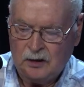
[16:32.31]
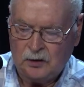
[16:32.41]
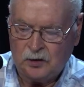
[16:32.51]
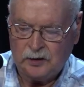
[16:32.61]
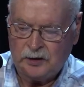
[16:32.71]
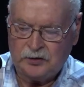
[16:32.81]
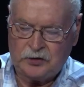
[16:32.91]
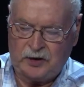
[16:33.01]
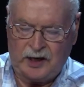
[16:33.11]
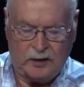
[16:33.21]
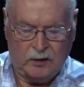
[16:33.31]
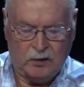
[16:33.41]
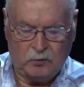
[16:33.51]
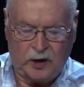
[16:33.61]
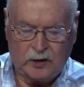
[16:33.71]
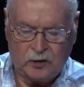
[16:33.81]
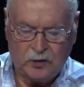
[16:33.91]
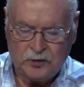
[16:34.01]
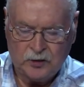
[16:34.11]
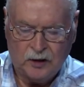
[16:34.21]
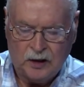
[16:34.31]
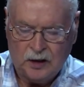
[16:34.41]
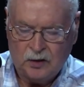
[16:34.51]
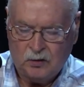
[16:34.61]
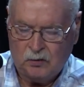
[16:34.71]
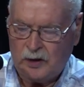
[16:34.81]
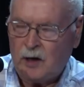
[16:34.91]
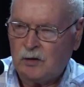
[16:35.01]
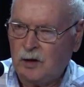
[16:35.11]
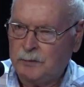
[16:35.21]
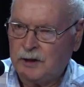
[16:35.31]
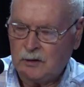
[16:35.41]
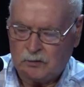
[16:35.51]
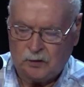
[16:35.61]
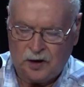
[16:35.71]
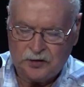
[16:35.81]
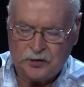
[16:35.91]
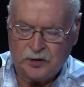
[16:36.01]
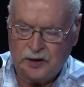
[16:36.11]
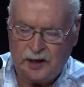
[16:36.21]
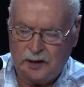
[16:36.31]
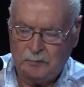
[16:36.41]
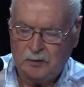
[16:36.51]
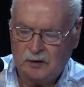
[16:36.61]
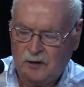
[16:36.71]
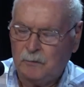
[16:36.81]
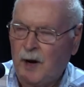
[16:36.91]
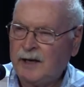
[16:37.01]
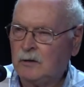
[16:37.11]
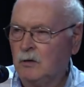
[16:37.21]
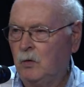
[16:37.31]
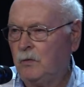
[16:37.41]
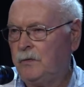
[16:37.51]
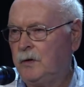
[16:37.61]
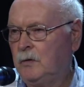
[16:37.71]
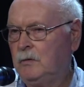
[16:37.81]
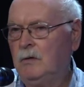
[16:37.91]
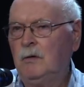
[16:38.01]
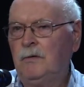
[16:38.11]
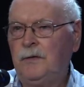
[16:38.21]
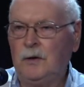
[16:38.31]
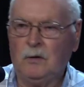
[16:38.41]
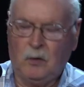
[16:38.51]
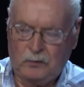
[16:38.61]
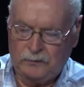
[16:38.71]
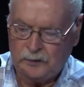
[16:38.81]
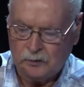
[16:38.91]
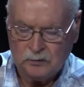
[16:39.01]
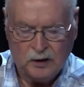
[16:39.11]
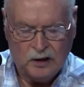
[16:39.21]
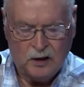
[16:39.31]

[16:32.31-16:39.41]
early estate records, without coming across the name of Michael Oatfield, Phil Oatfield,